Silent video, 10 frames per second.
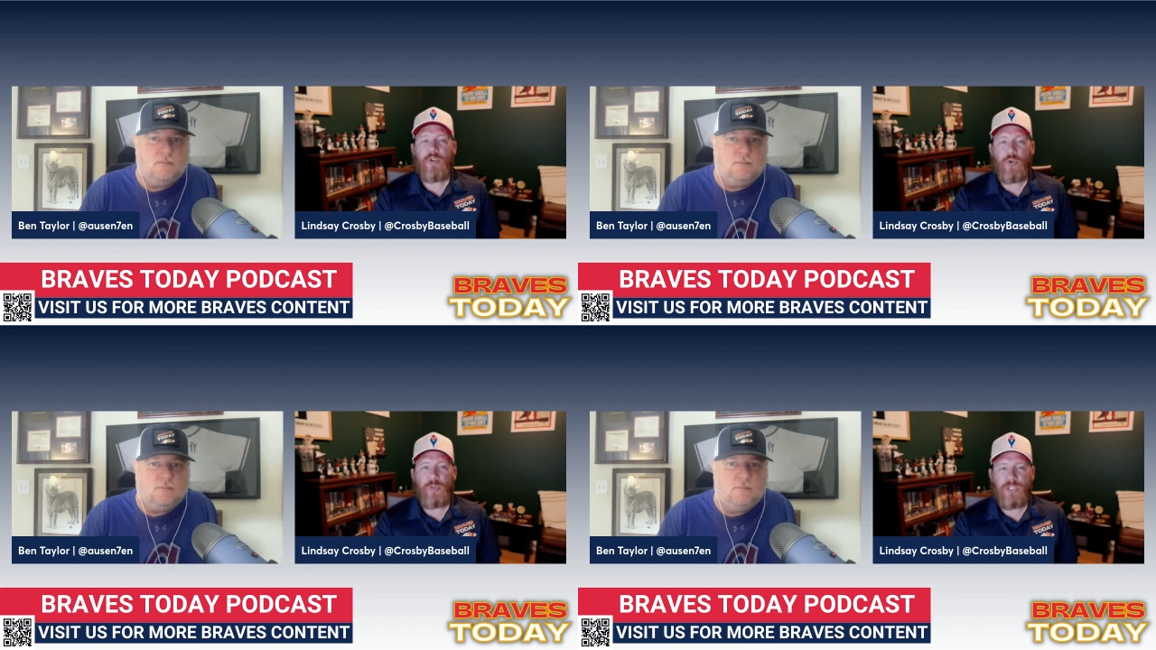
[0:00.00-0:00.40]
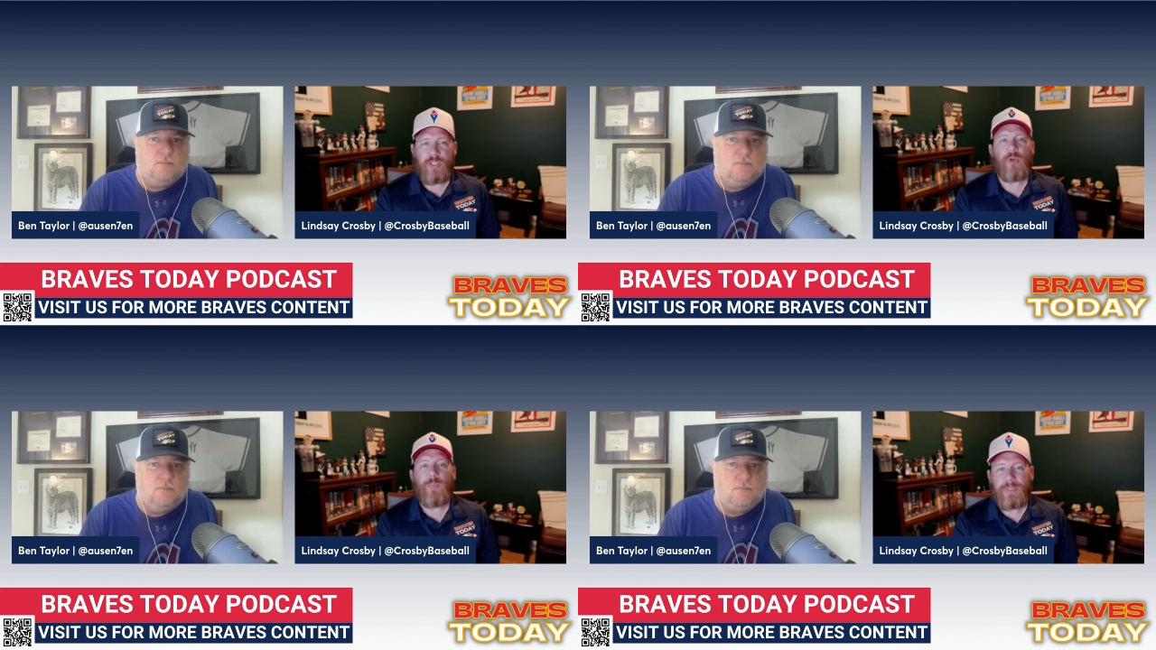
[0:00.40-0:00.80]
Speaker 1: to
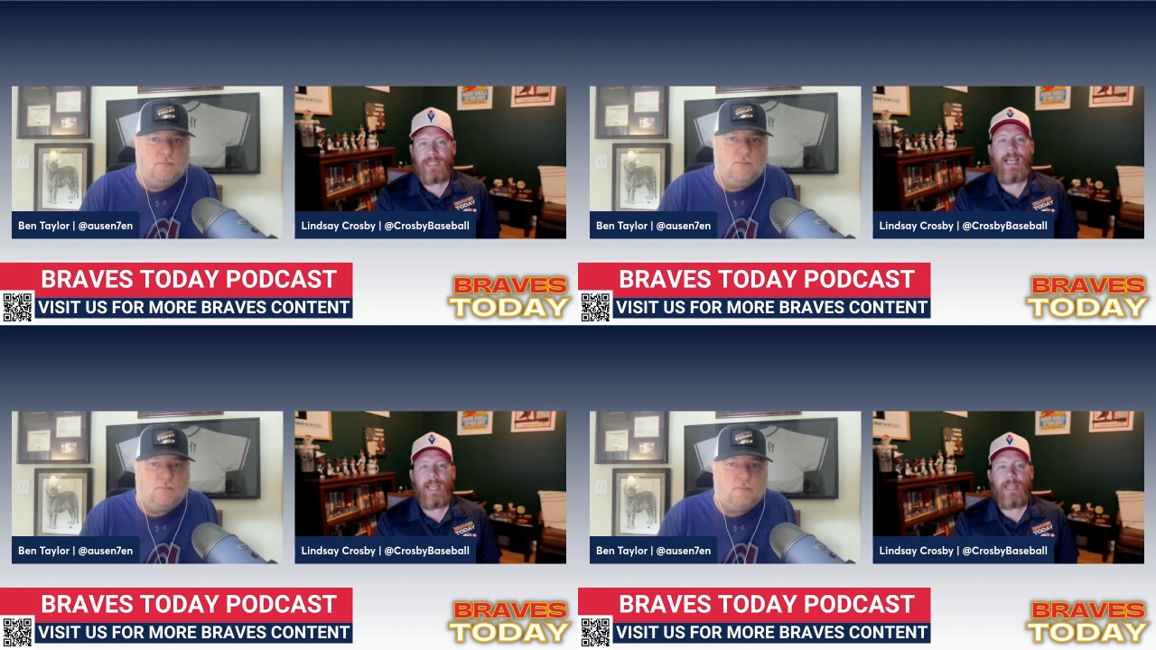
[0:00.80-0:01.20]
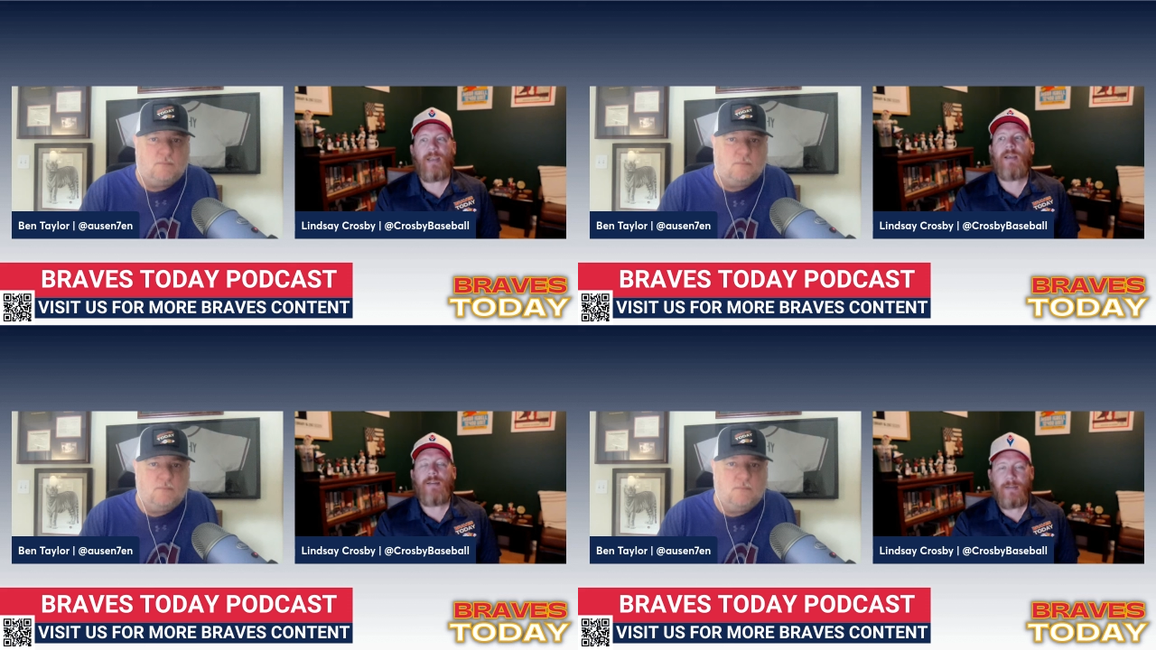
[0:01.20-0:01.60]
still
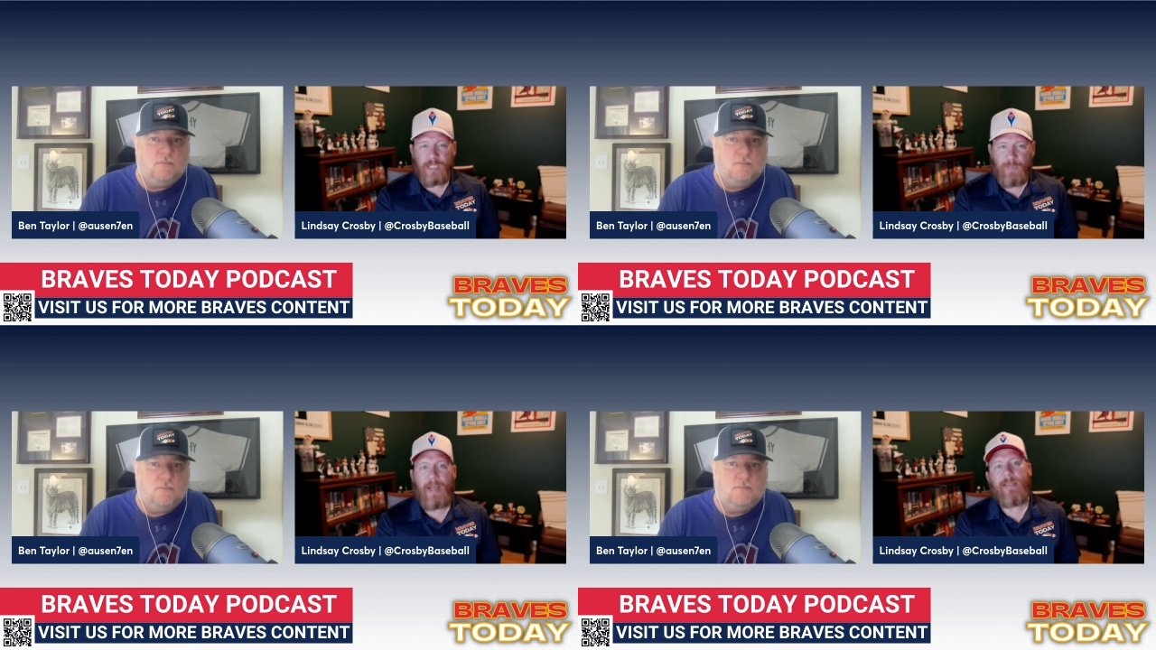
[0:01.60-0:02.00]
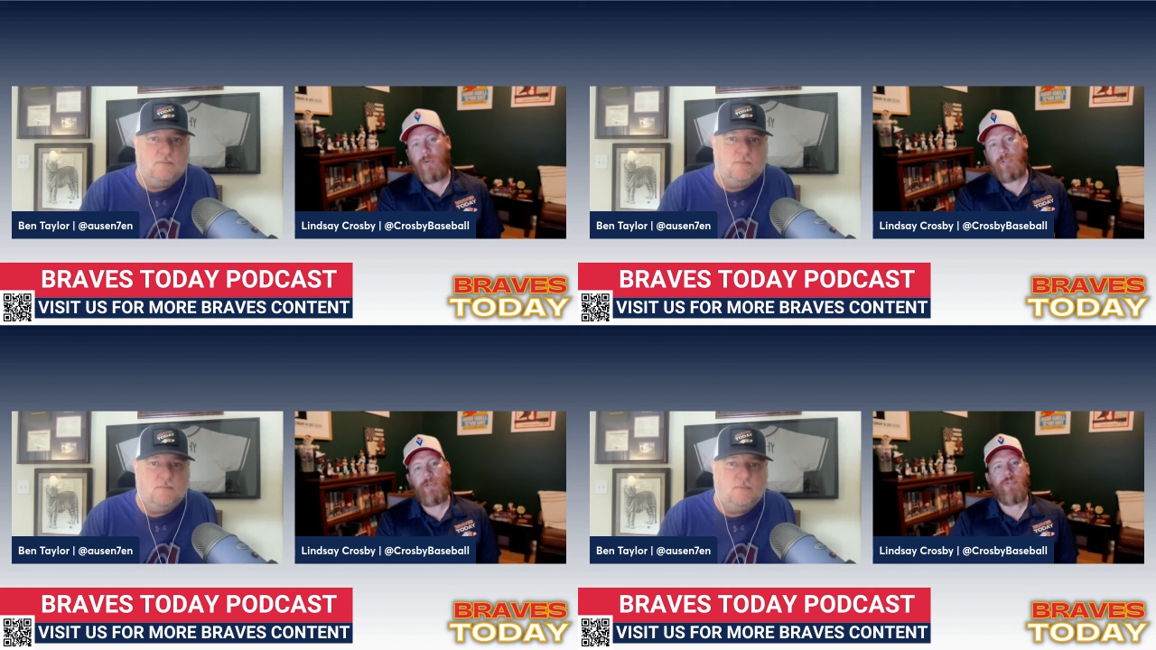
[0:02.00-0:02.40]
play despite
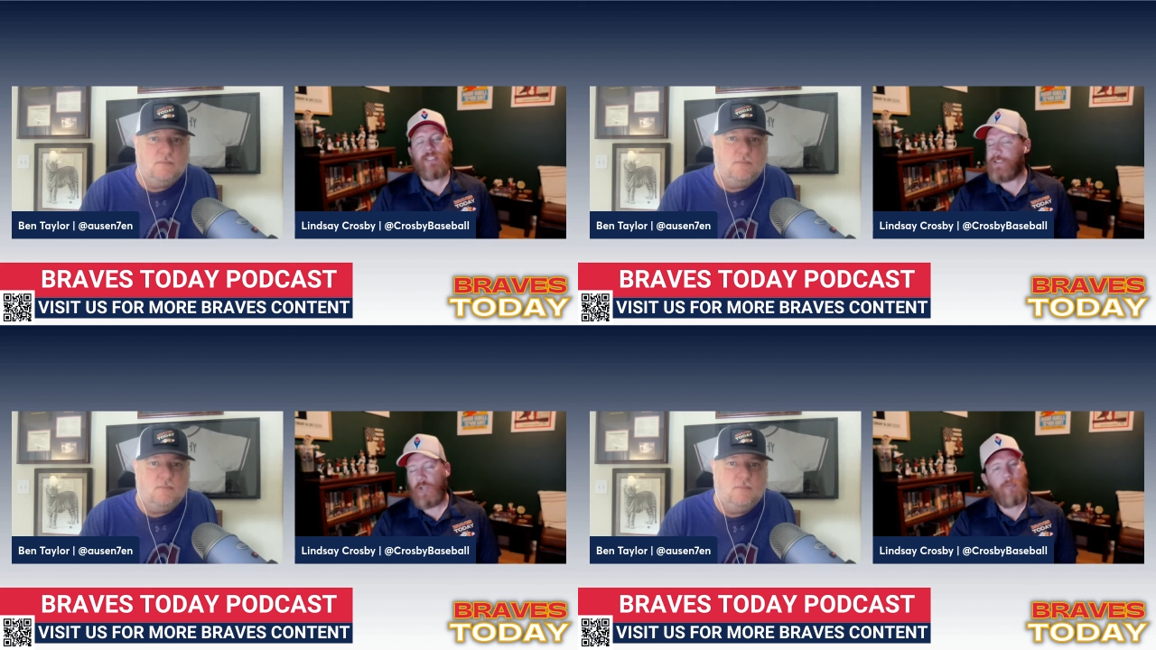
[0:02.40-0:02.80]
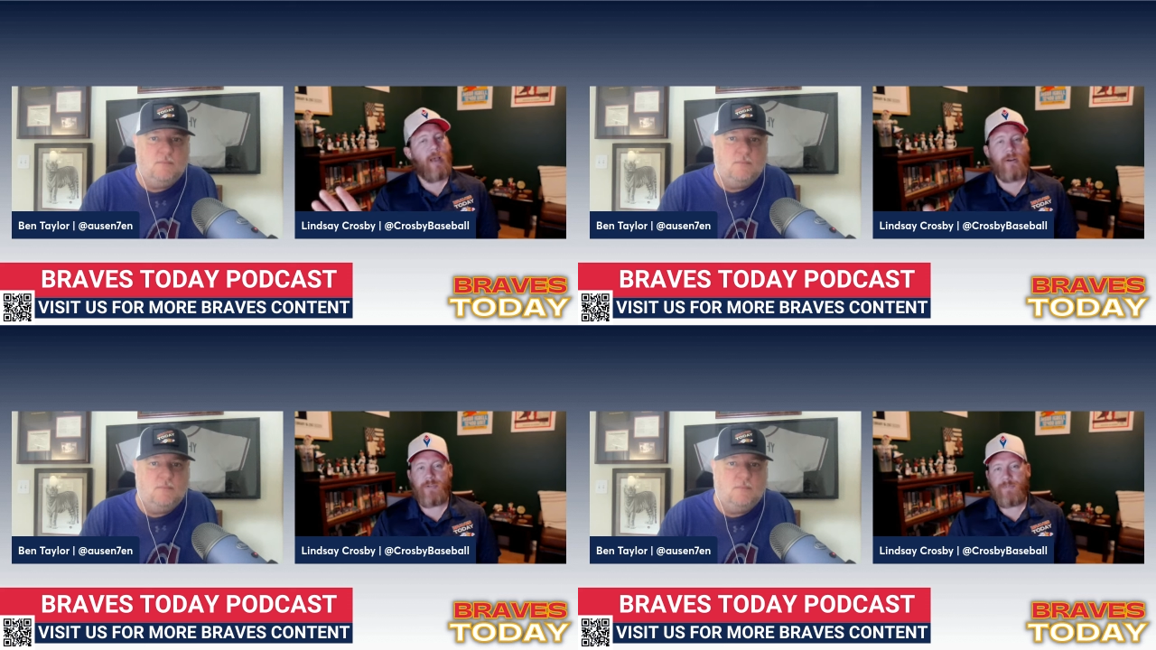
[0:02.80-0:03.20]
those injuries. That's all that
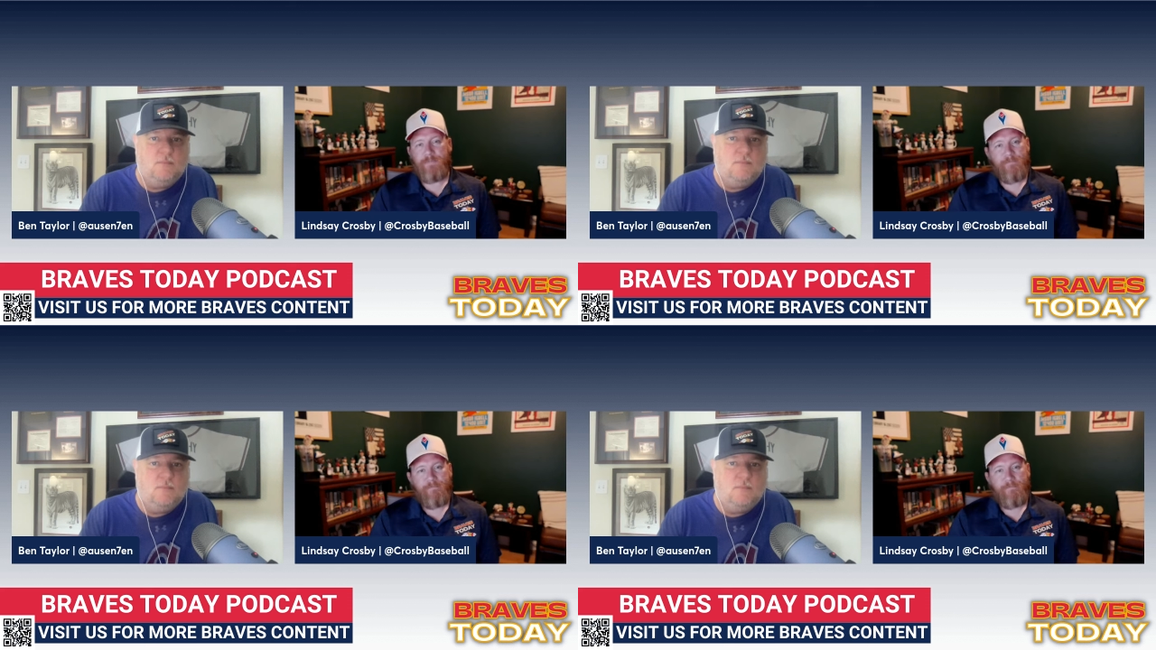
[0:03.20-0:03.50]
matters.